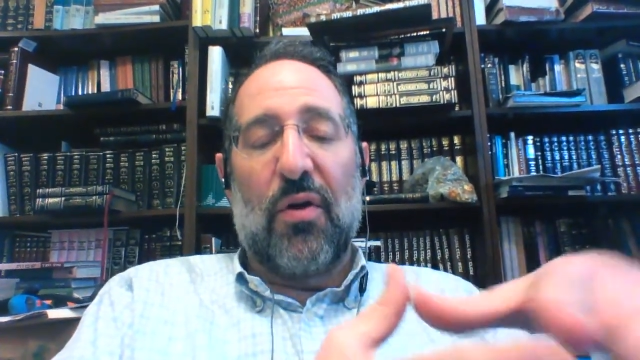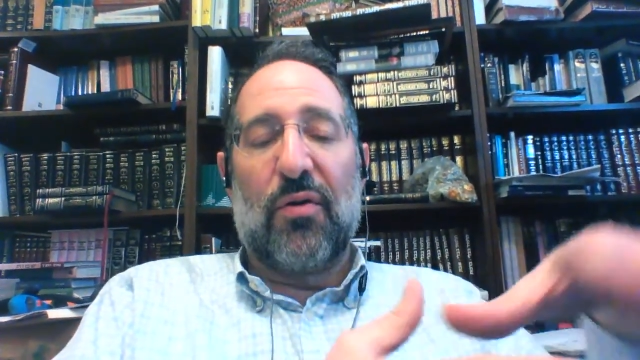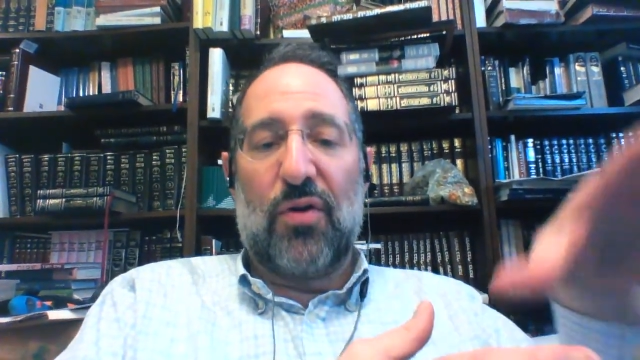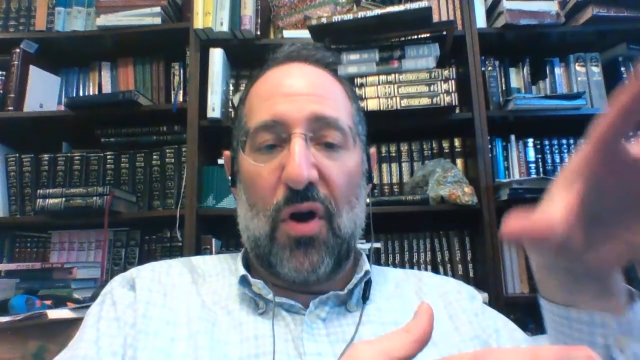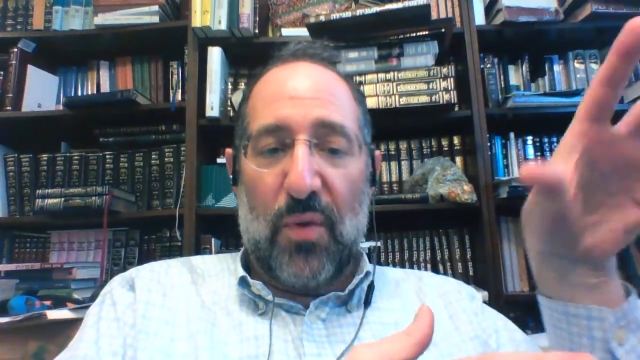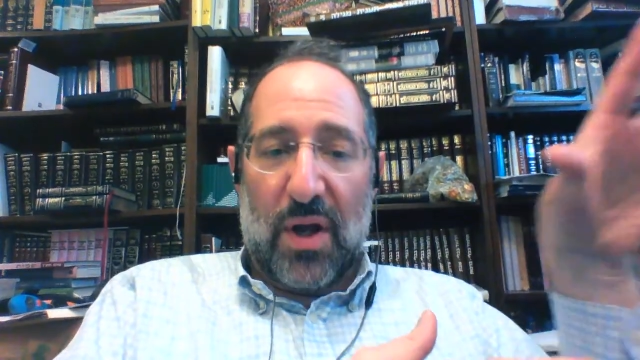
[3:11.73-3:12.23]
Although
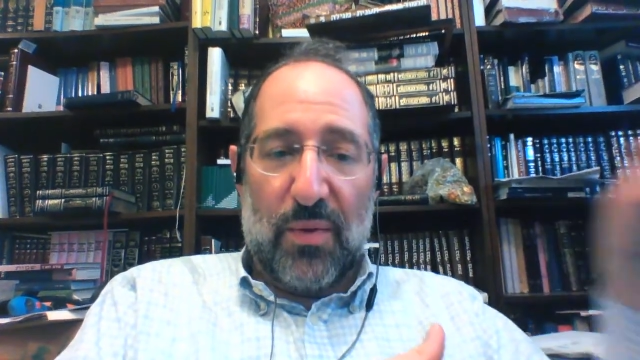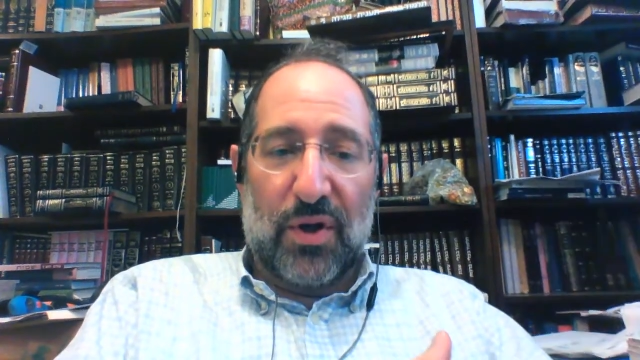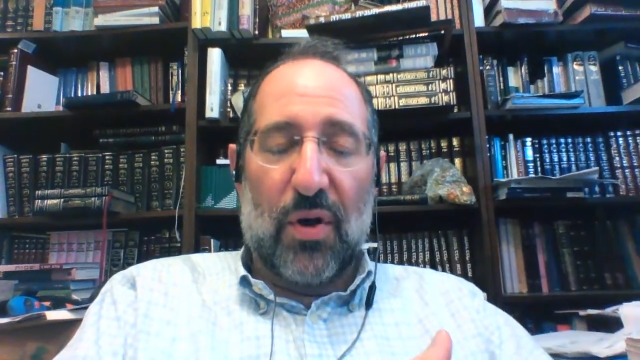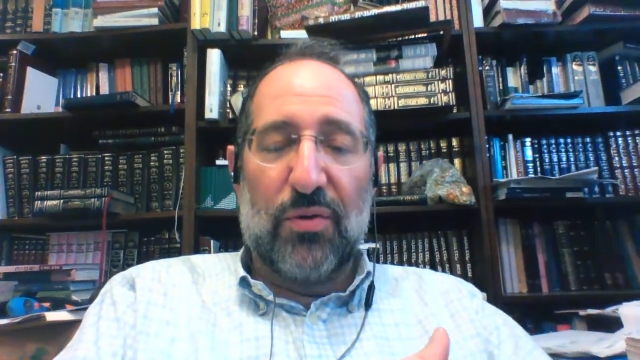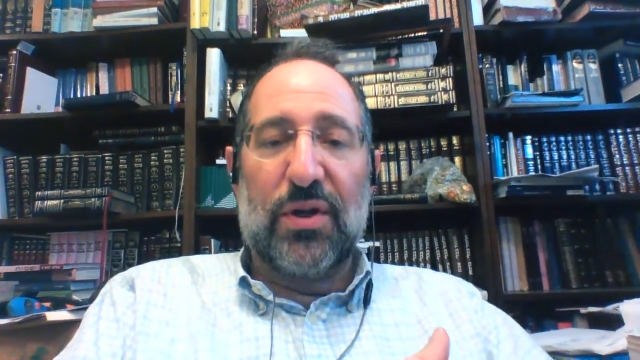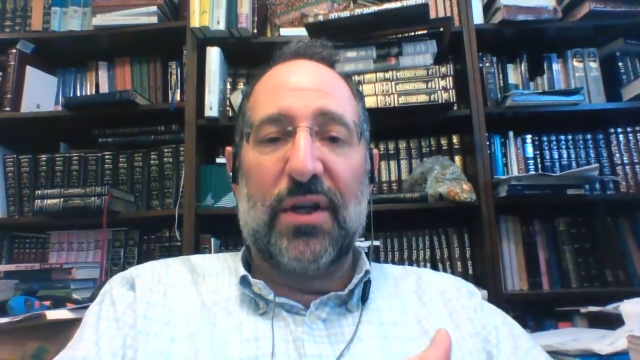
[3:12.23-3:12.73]
Kohen would
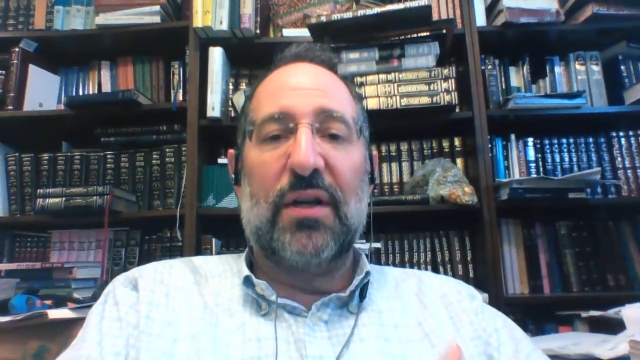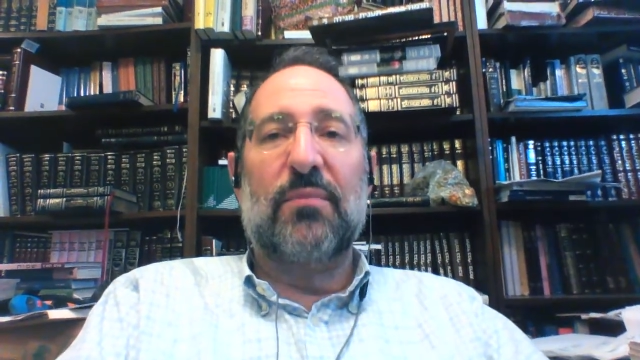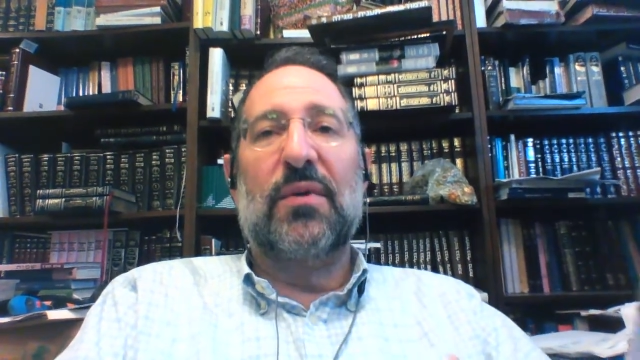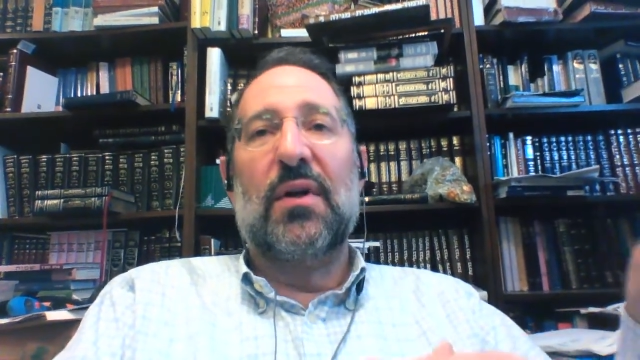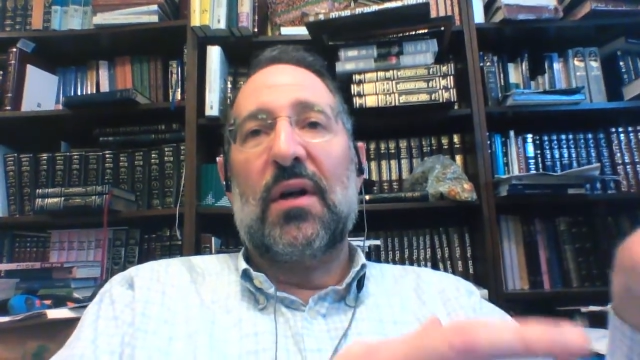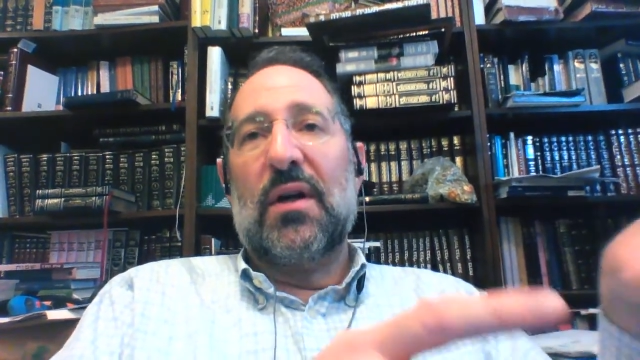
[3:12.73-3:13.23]
go to
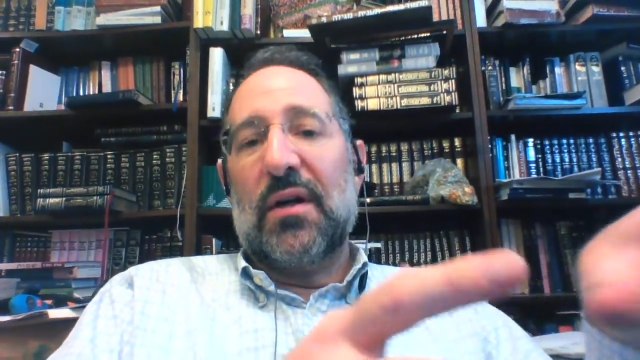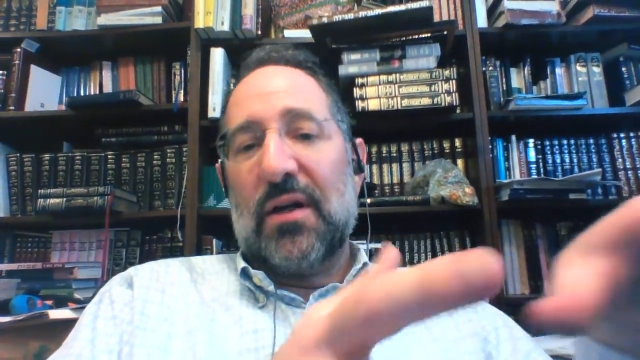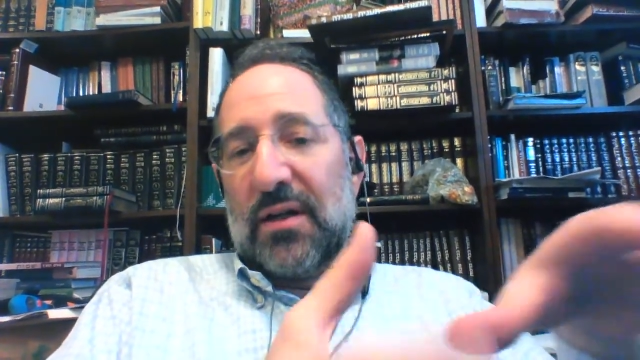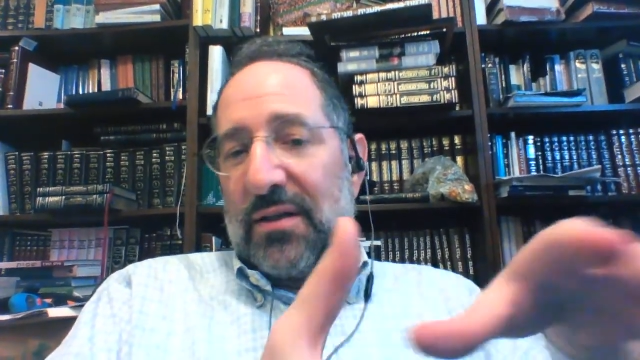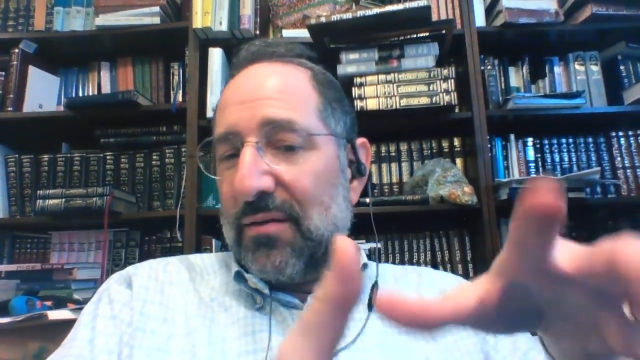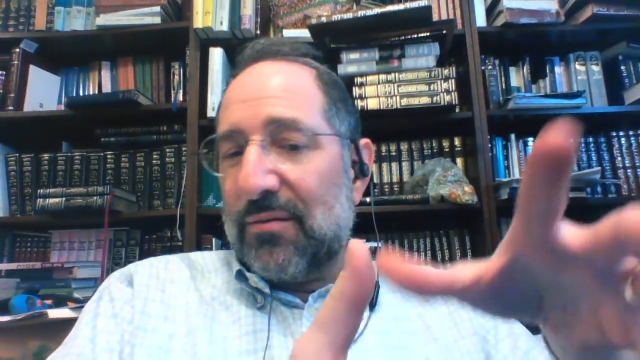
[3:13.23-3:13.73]
him,
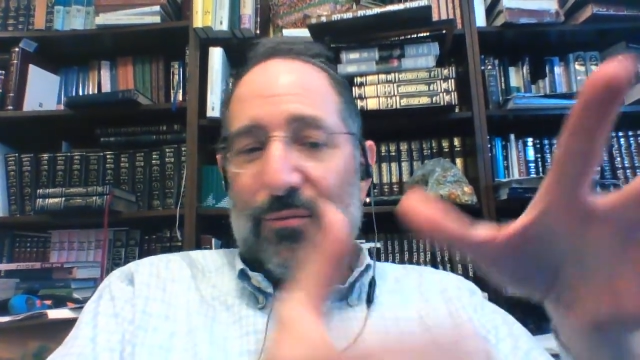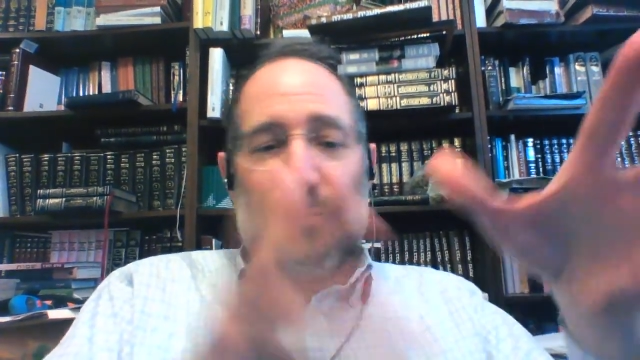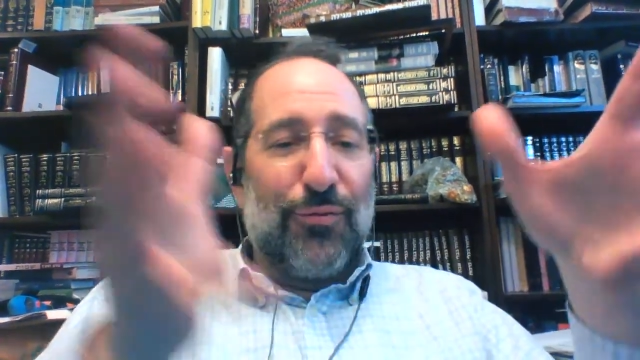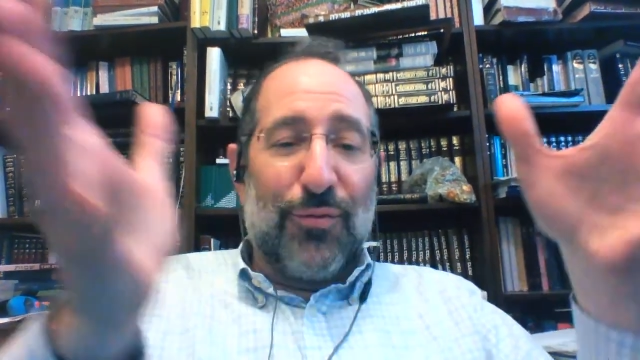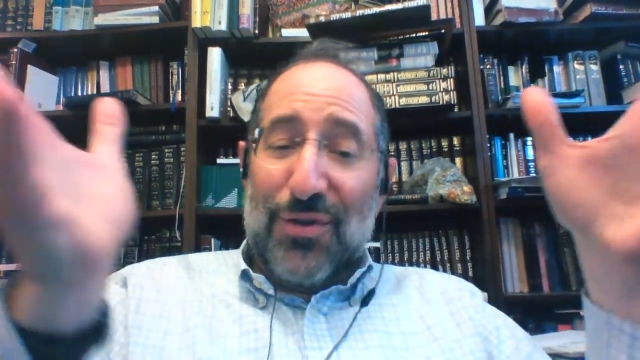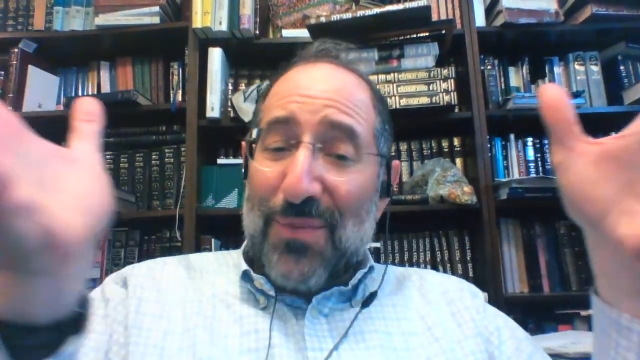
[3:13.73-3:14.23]

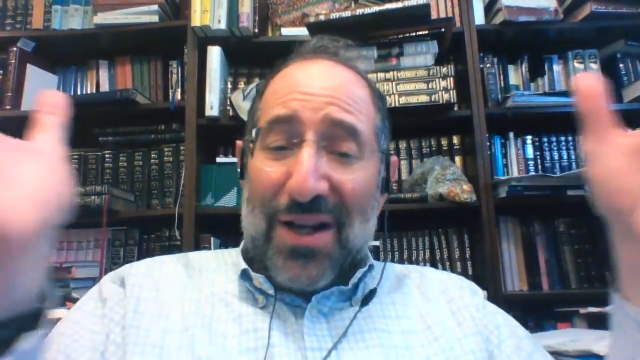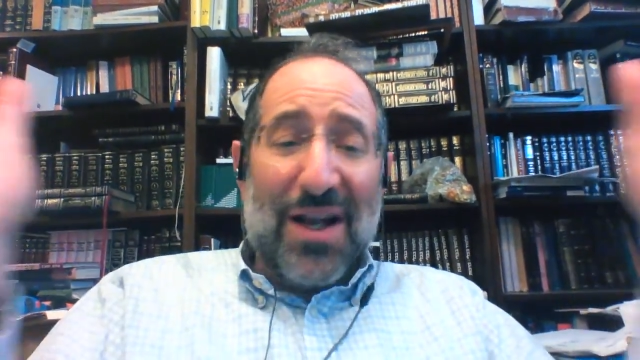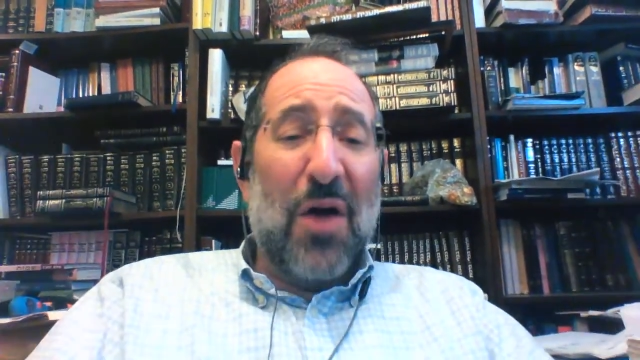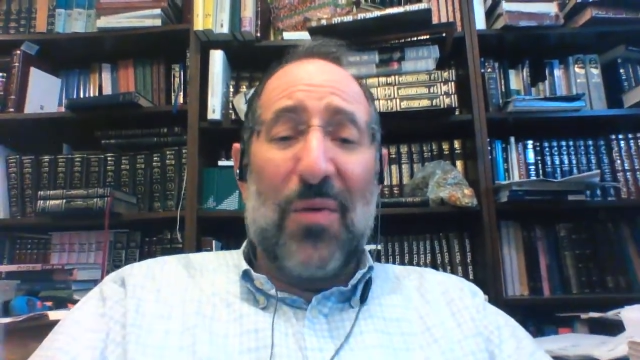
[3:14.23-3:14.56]
depending